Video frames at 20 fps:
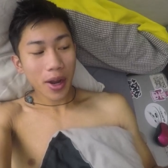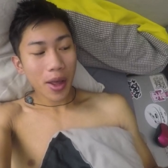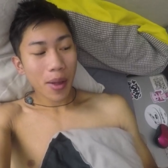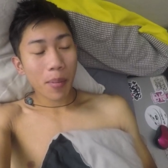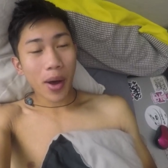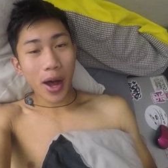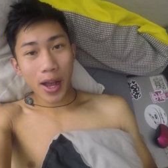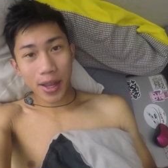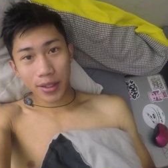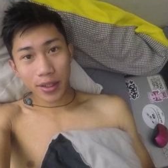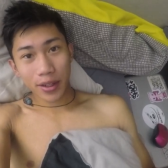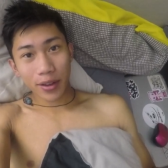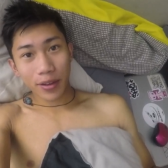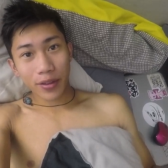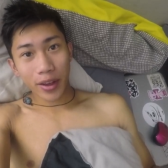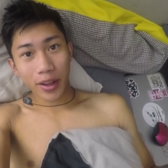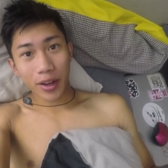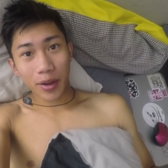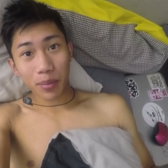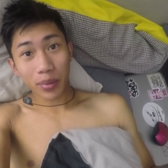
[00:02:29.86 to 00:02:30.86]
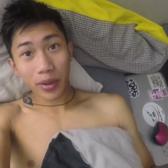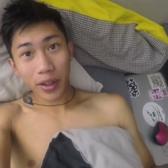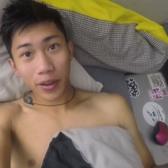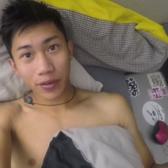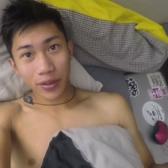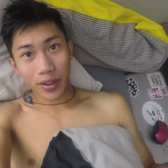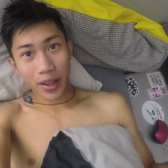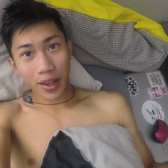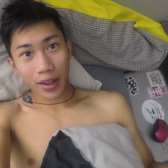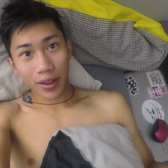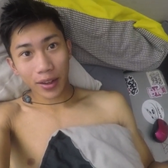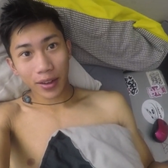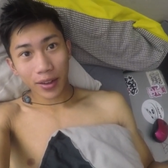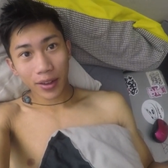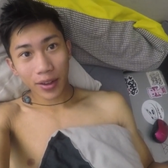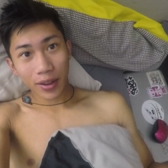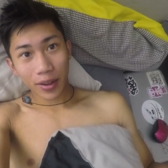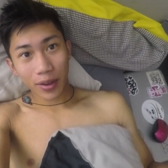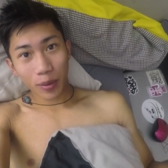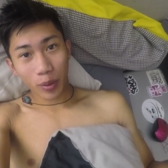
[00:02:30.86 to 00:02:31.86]
positive and
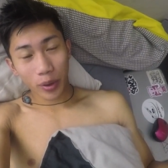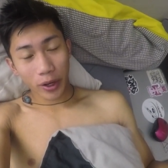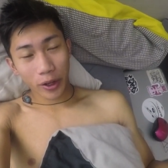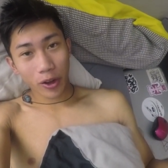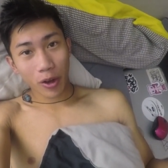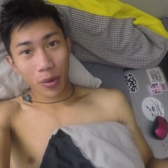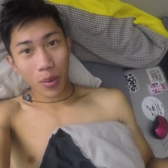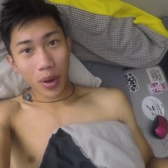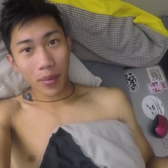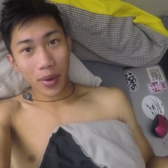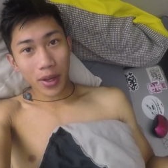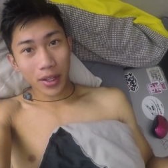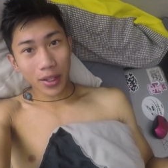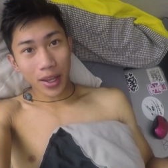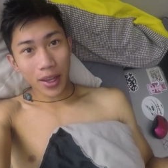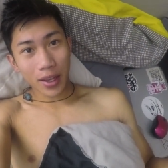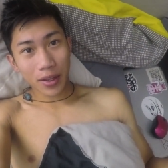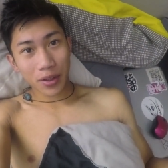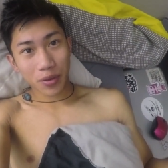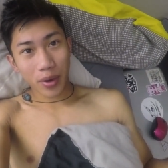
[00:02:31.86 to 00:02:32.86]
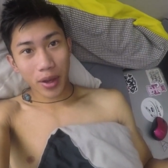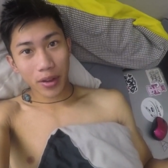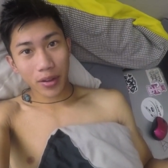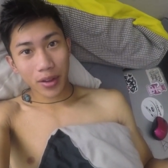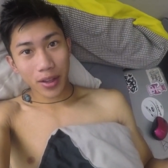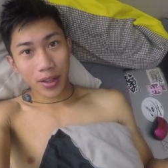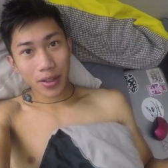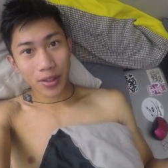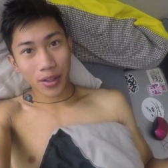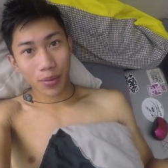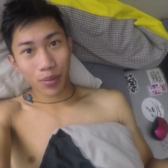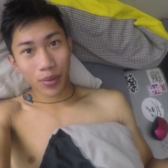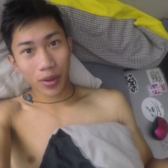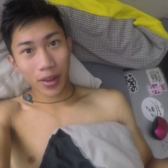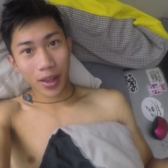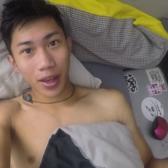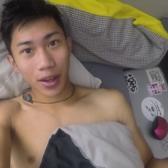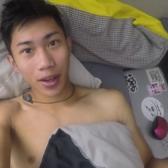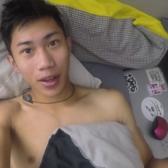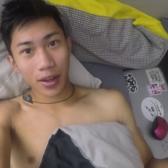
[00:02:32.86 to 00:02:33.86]
uplifting when I go about my days, rather than
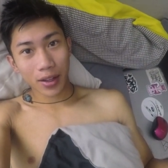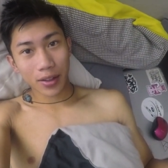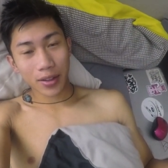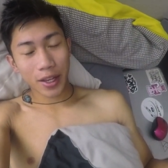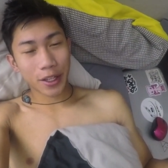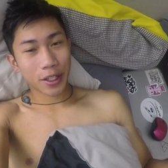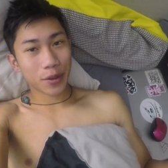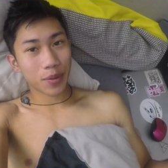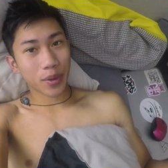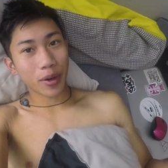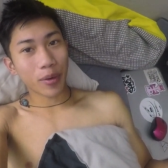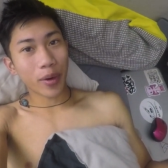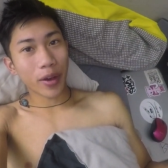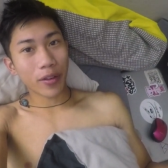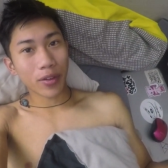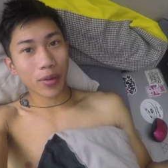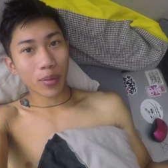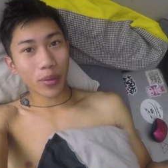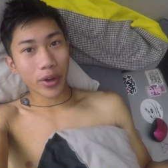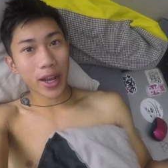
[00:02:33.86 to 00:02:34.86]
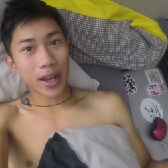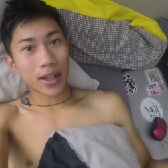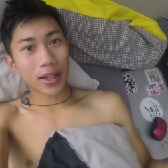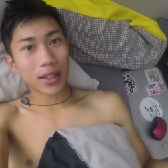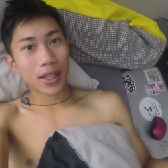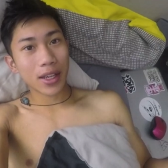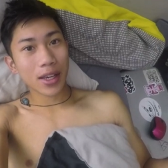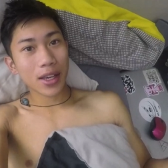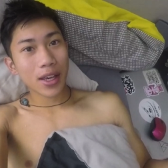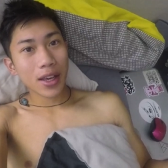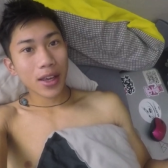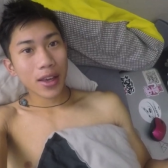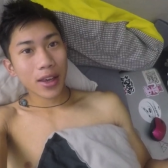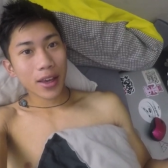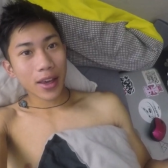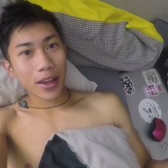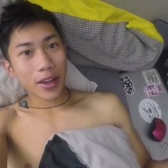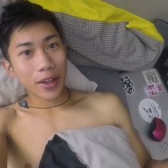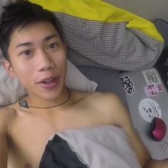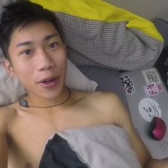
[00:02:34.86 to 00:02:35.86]
something that kind of takes me away from reality.
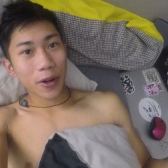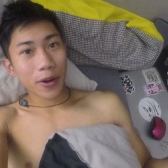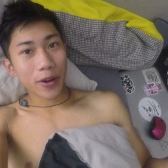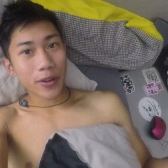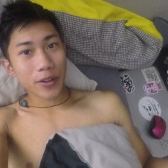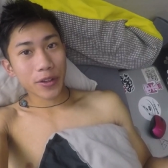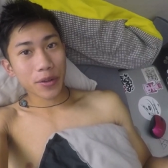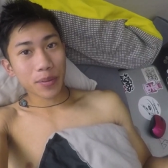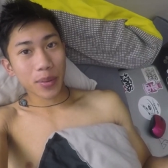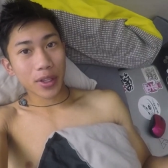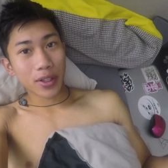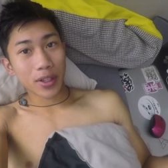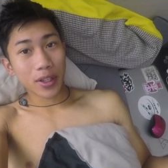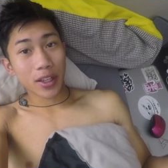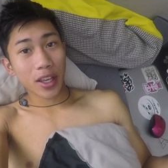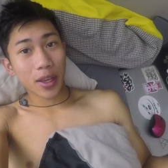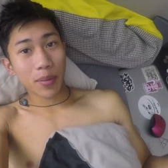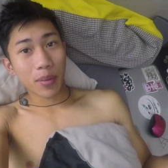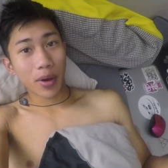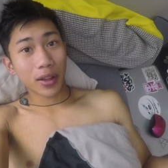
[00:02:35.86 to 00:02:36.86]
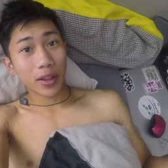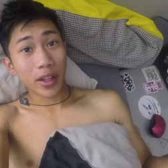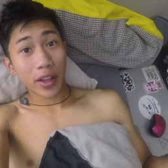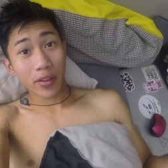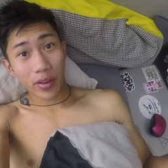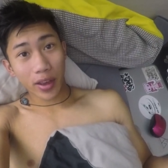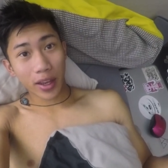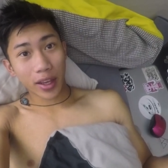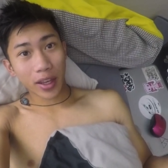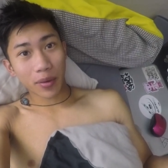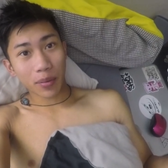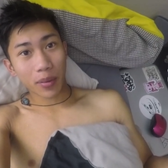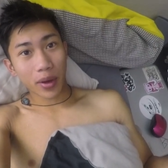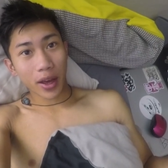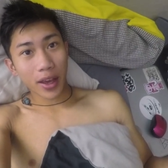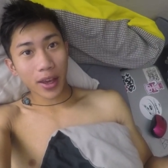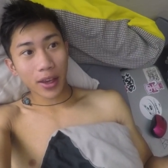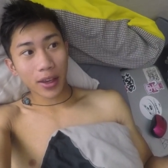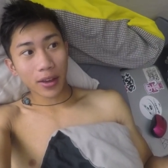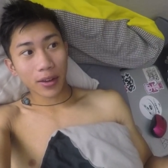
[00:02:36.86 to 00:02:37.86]
It encourages me to keep on living in
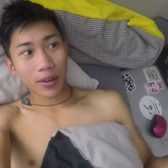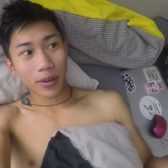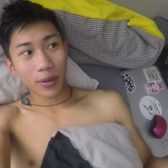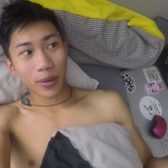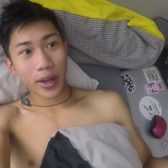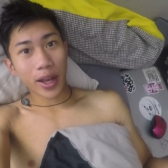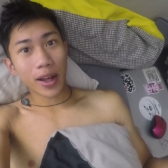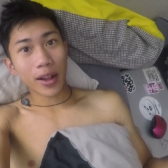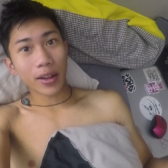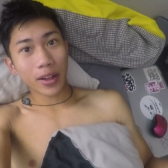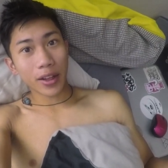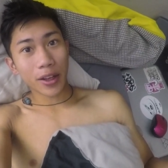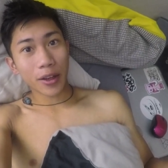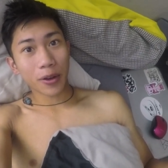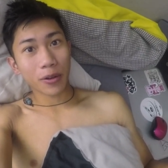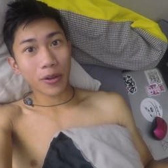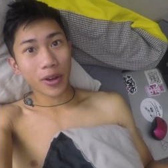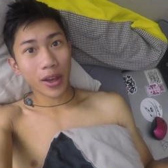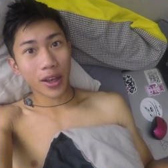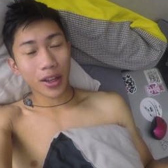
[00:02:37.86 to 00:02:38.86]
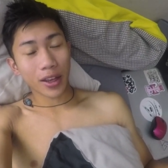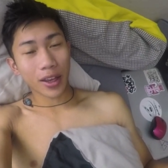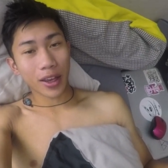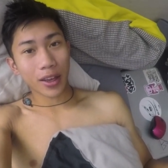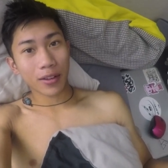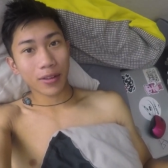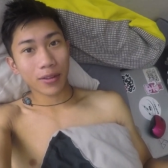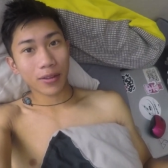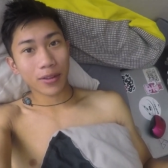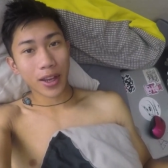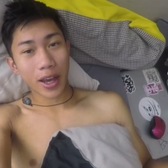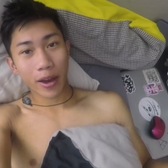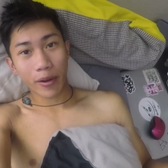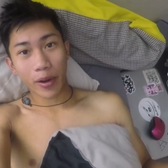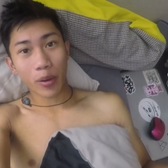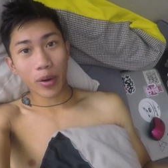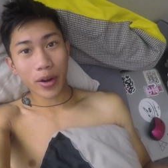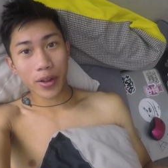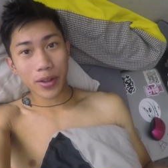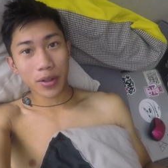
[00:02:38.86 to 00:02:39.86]
my reality and creating it to how
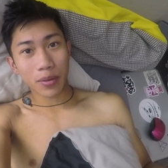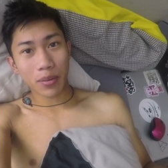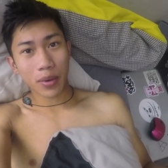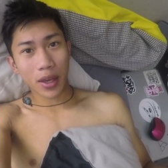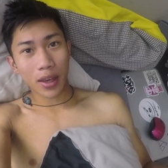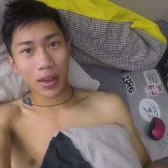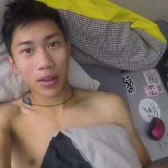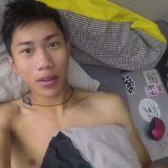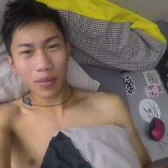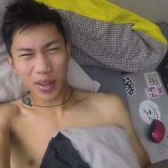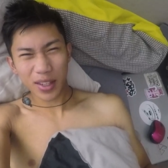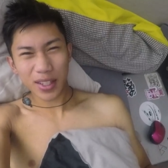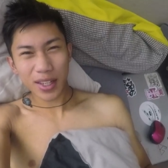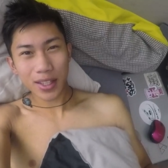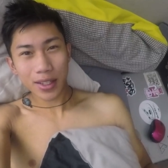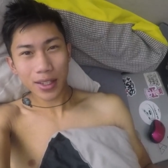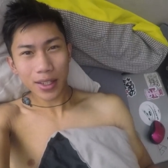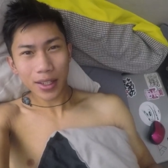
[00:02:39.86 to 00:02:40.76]
I want it to be. Make sense?